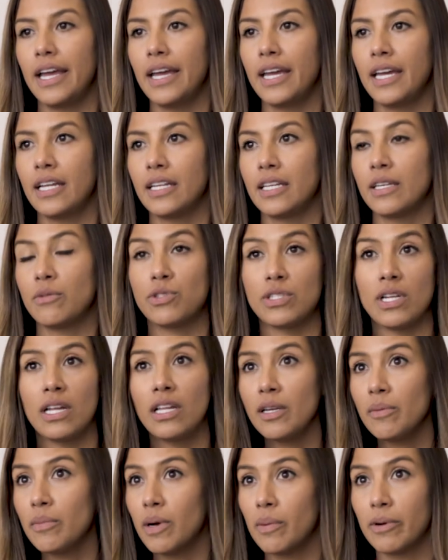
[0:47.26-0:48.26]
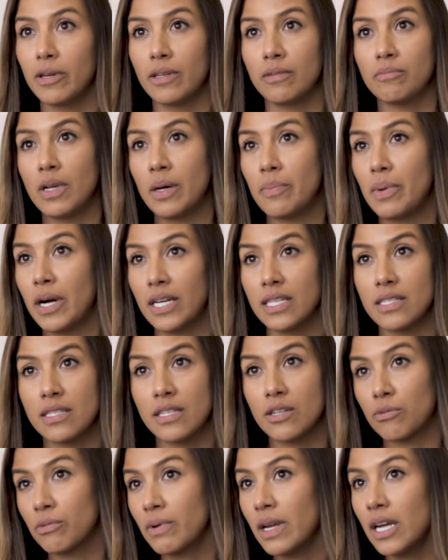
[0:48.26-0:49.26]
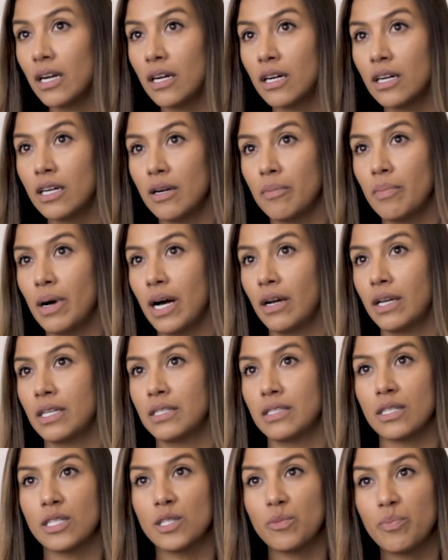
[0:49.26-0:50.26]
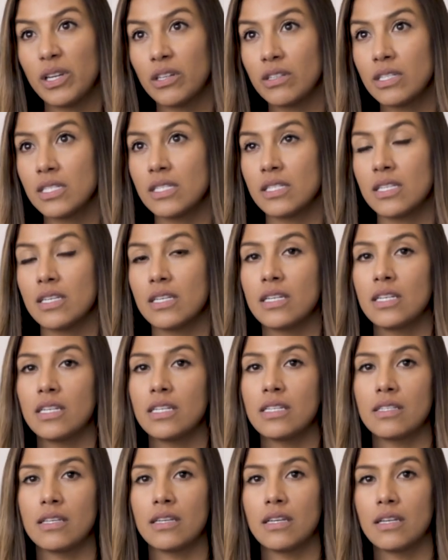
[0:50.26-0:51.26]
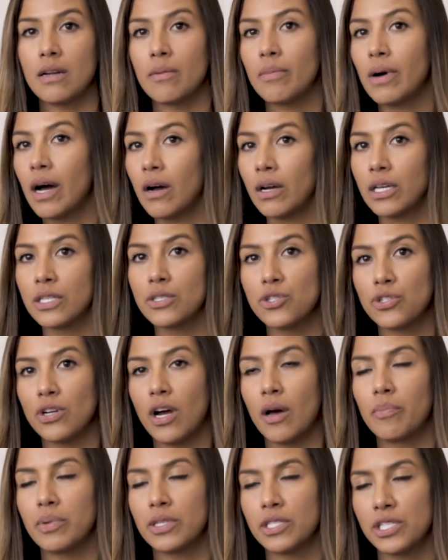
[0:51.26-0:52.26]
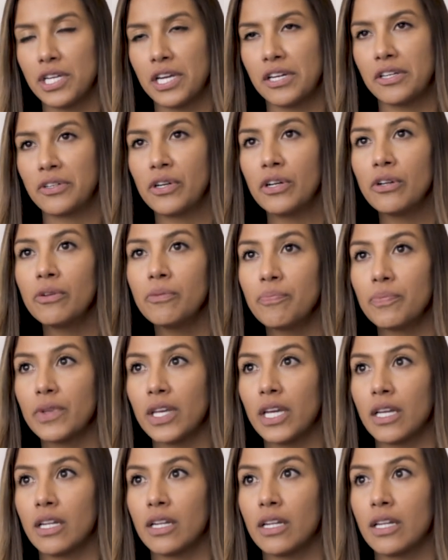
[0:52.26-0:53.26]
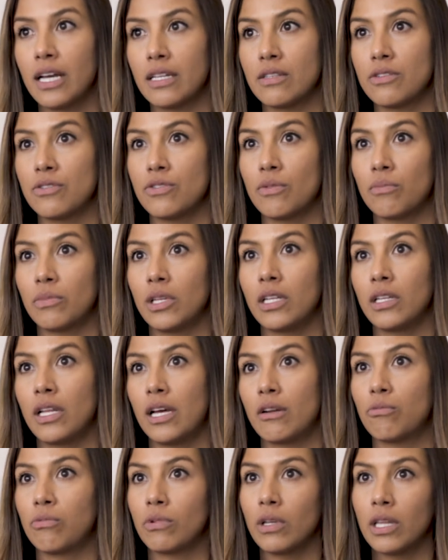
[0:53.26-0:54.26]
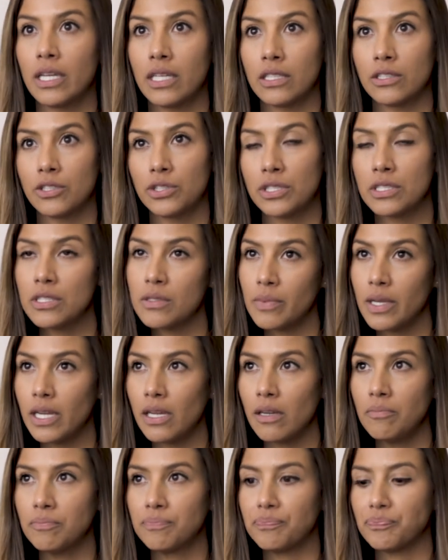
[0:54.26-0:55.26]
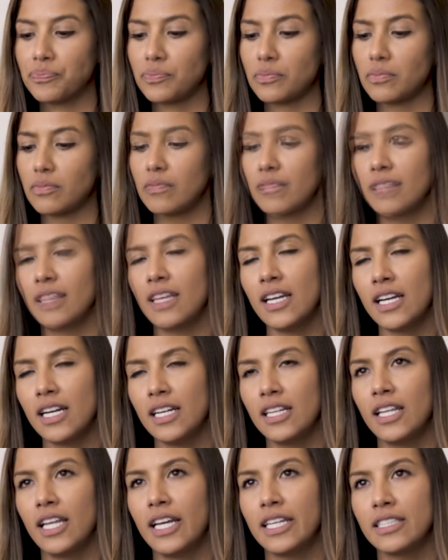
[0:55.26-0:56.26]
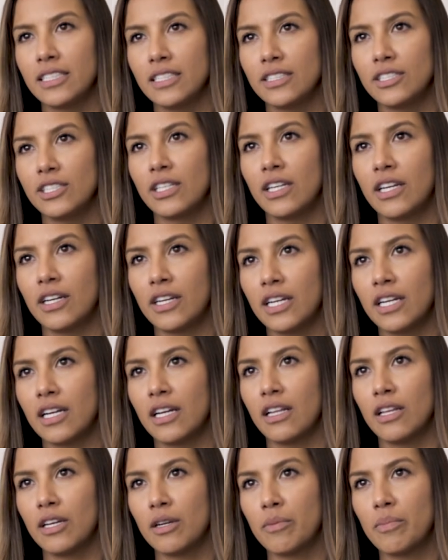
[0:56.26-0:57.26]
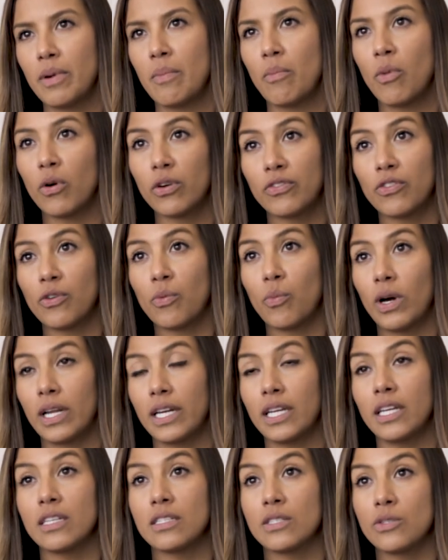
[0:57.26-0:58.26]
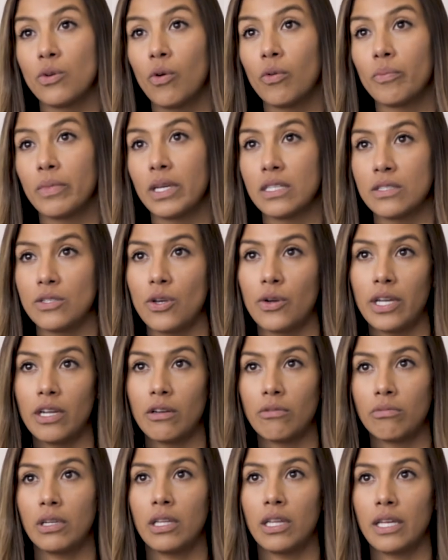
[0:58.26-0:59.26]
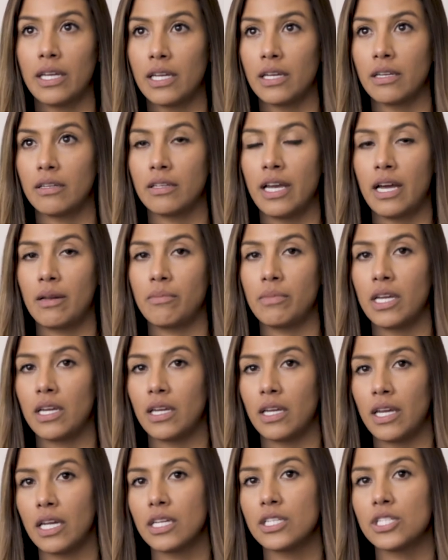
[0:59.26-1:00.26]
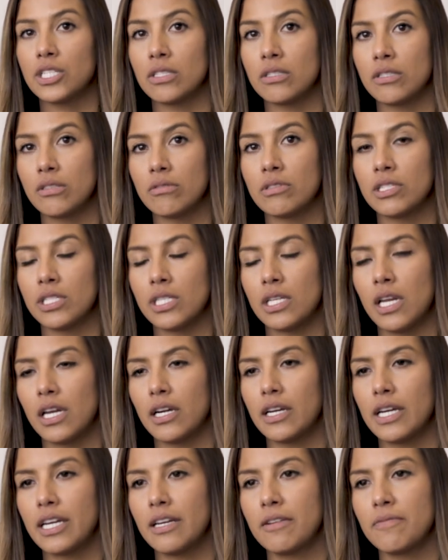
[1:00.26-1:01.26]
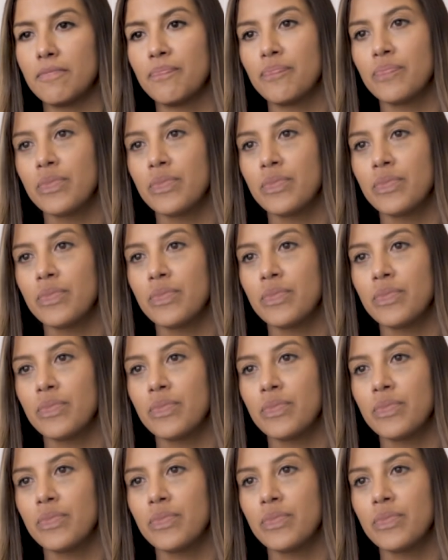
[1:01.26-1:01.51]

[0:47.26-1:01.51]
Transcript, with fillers: And he was telling me about, about his career, about his experiences, and about his job in general. And that's something that really interests me. I think I liked engineering a little bit more from what he told me, so he really got me engaged into engineering